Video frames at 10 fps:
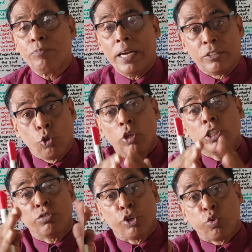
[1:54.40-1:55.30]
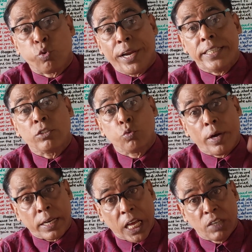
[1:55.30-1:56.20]
And those of your friends who
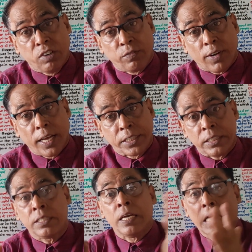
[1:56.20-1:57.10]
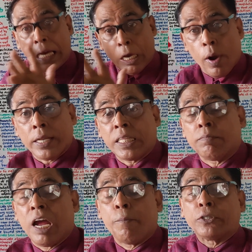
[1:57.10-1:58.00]
are in above classes, aware
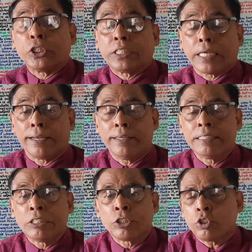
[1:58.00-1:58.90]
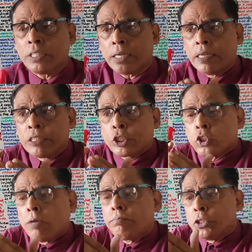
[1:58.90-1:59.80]
them about this channel so that
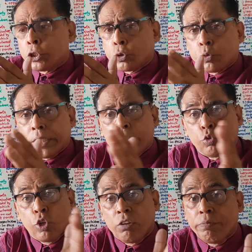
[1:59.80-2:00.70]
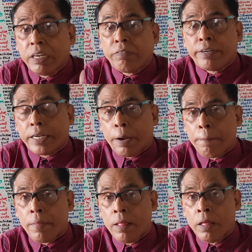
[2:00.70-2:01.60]
some students will be benefited.
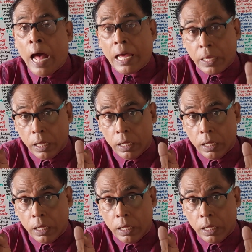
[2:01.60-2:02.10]
I